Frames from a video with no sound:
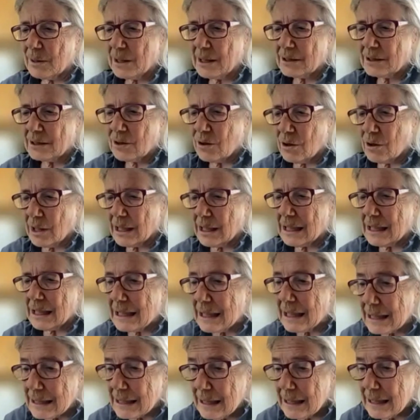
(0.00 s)
has already
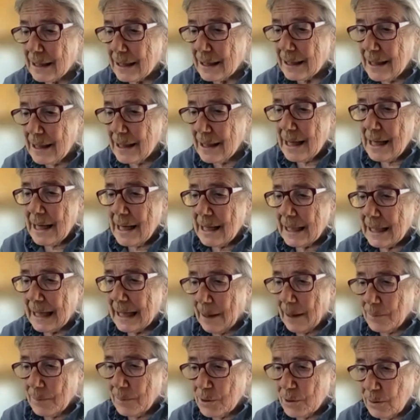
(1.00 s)
clicked the
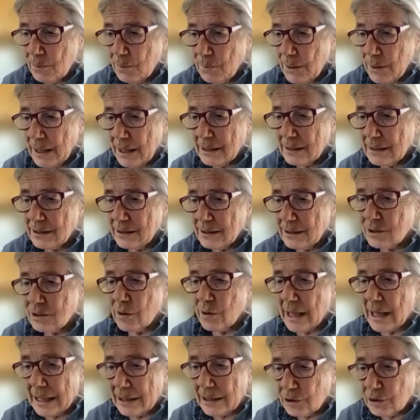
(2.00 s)
caption button. So
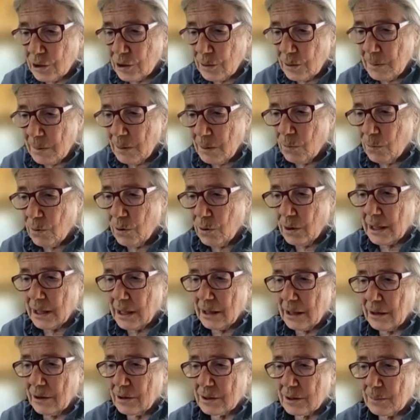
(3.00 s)
that should be working.
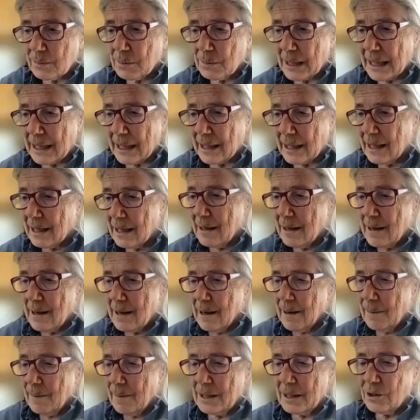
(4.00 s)
There's a black
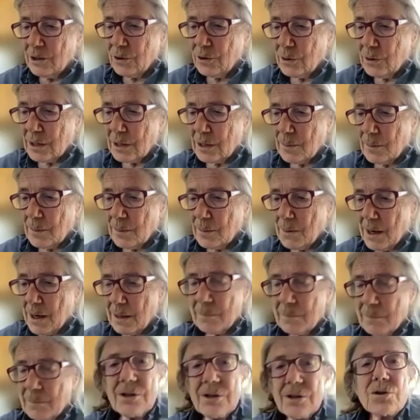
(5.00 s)
a menu at the bottom
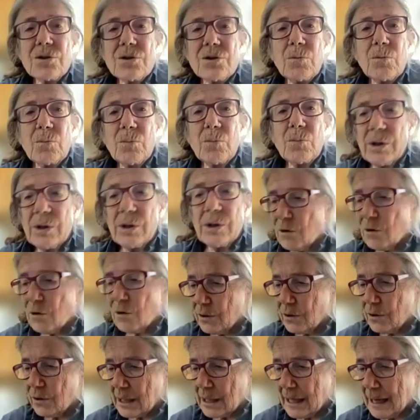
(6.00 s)
of the Zoom window for
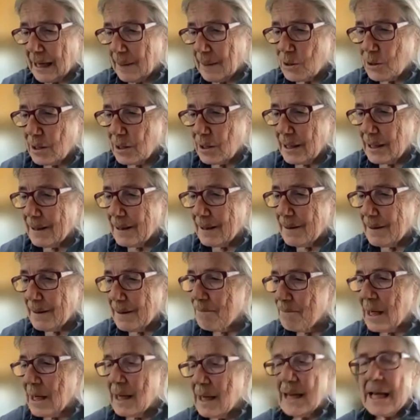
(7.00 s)
the captioning.
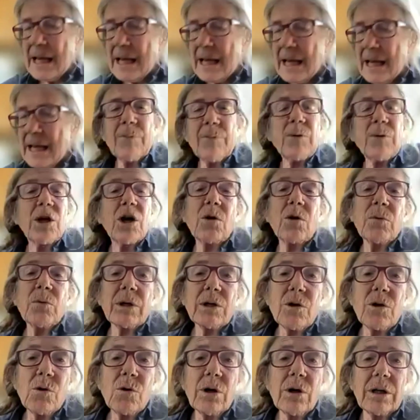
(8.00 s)
And we are
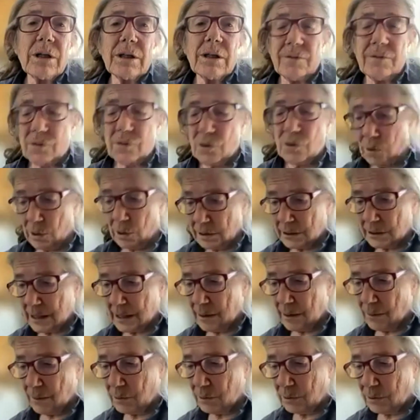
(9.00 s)
recording, of course,
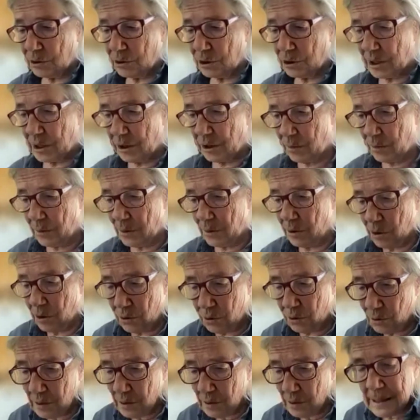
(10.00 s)
and we'll share it with
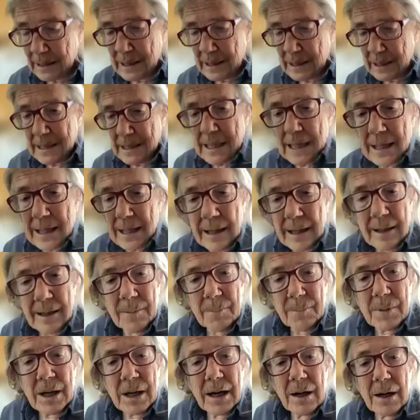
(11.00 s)
you.
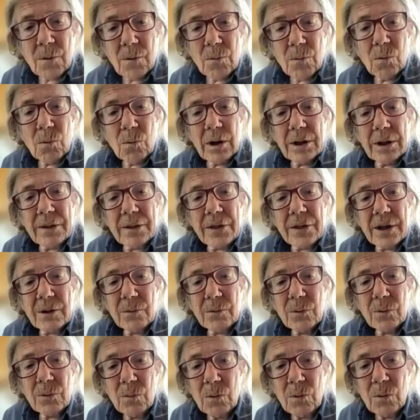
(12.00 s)
Um, uh, one thing
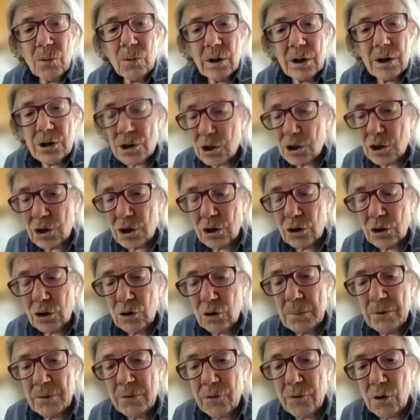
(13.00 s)
we wanted to do
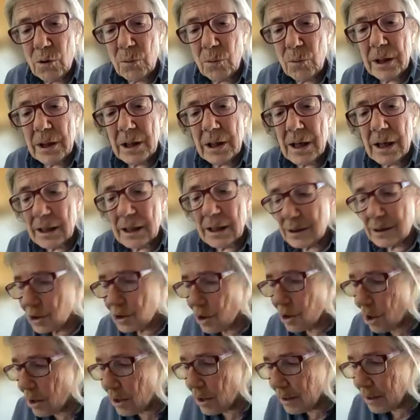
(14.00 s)
before we got
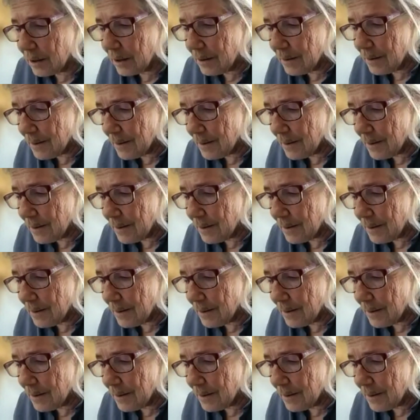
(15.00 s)
started